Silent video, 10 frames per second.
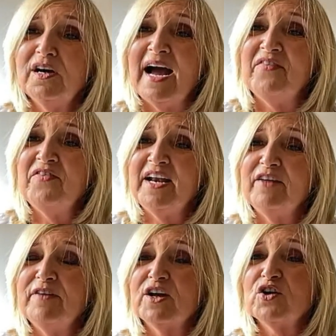And then
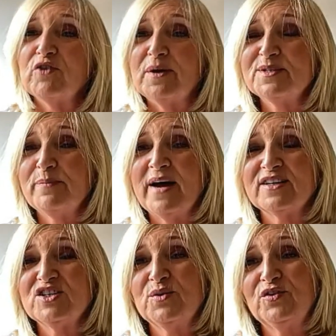if it creeps back
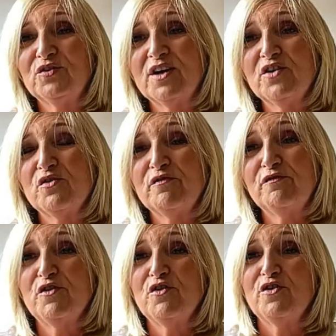to a 3 or a
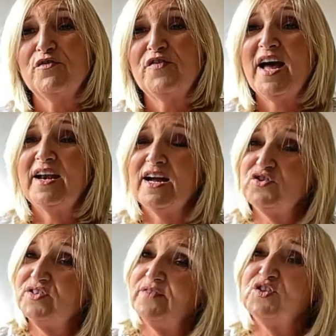4, then I
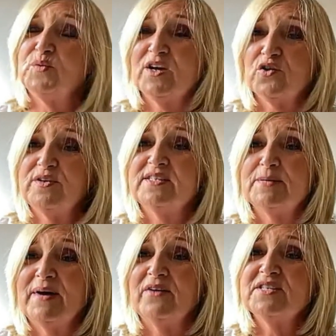just have to increase the
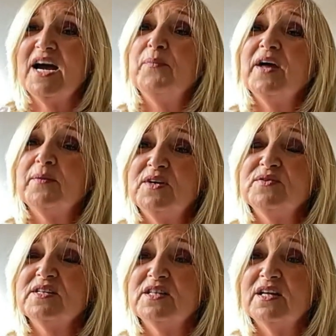amount of time that I'm
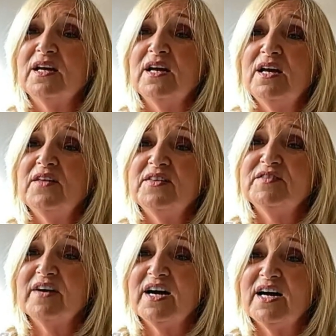using the
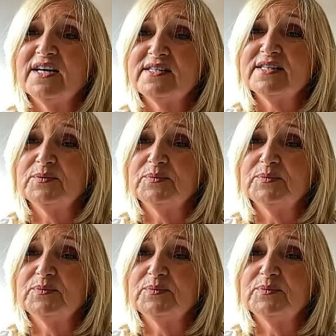device.